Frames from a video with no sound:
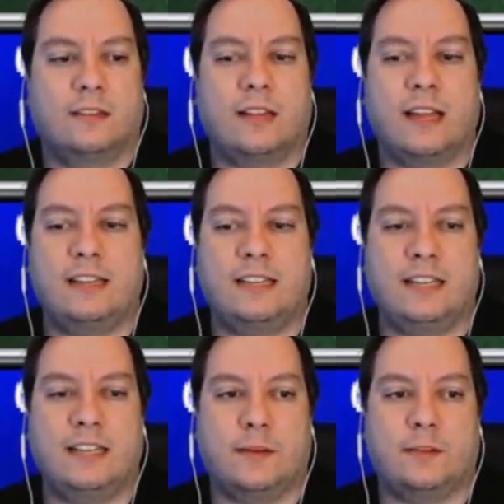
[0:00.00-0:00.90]

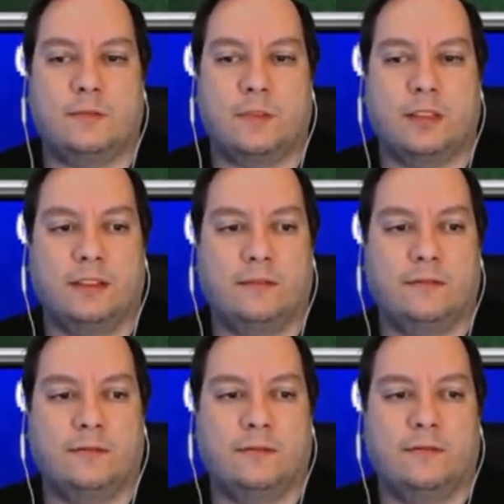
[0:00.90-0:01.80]
19 damage from the thief,
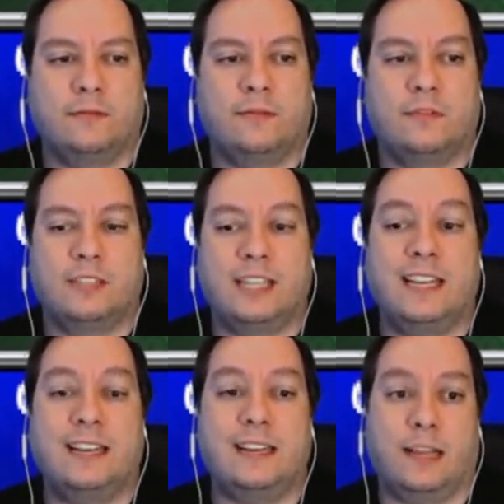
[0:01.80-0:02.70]

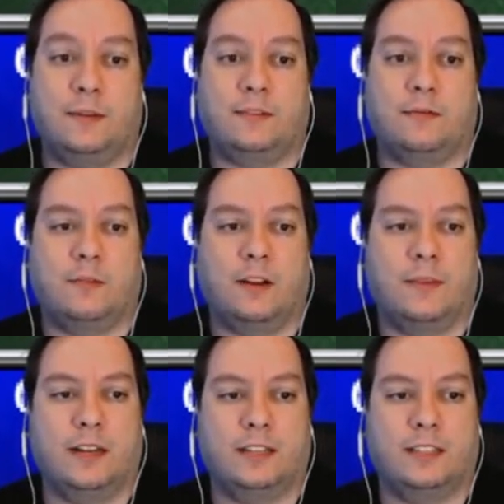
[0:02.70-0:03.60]
10 damage from the red
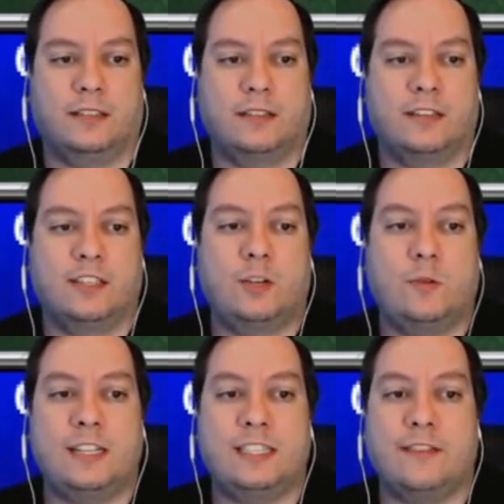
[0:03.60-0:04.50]
mage,
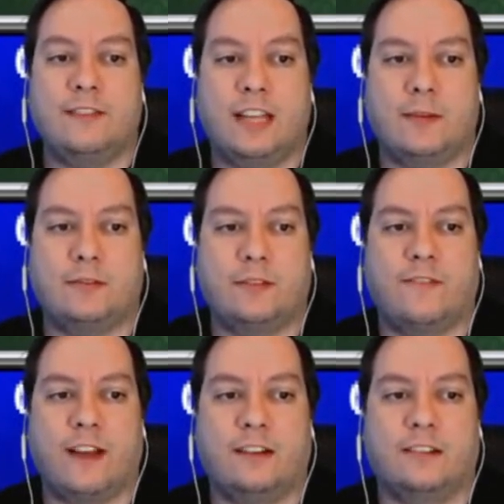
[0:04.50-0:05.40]
27 damage from
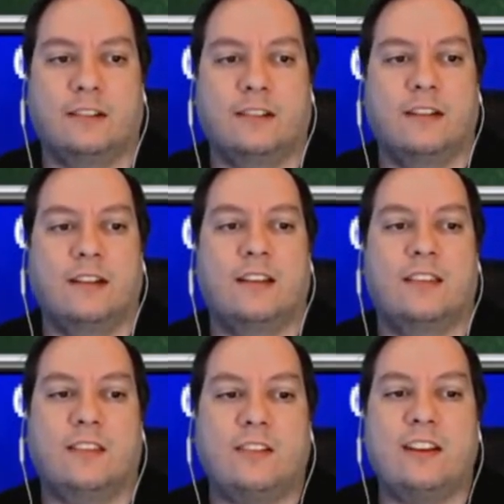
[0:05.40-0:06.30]
the fighter,
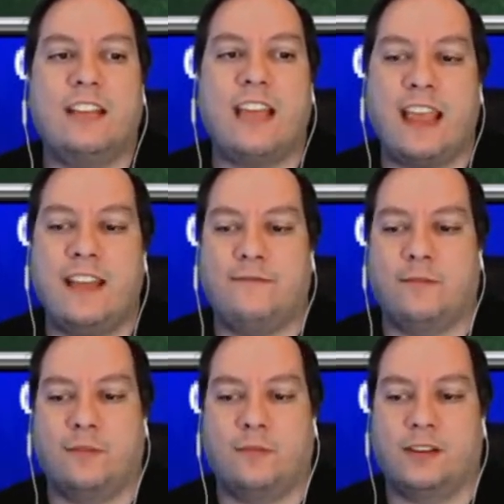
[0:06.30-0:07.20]
38
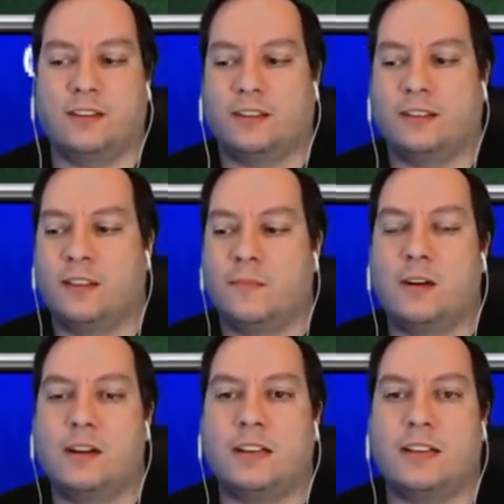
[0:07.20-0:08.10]
from the monk. The
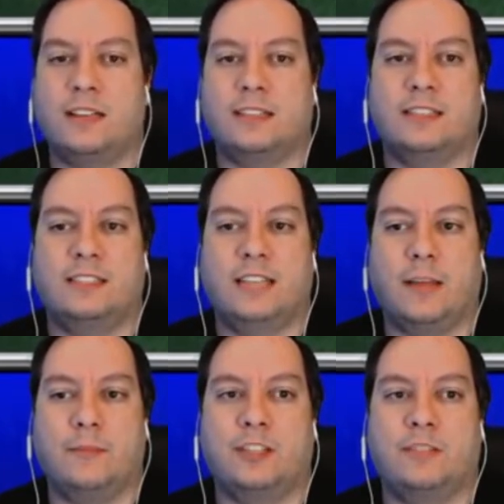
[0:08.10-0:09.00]
monk is a
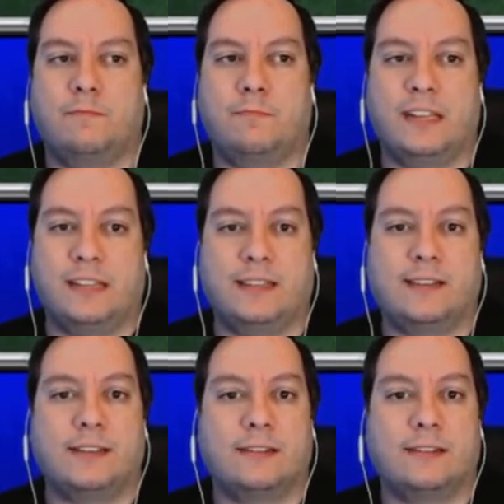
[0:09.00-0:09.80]
damage beast.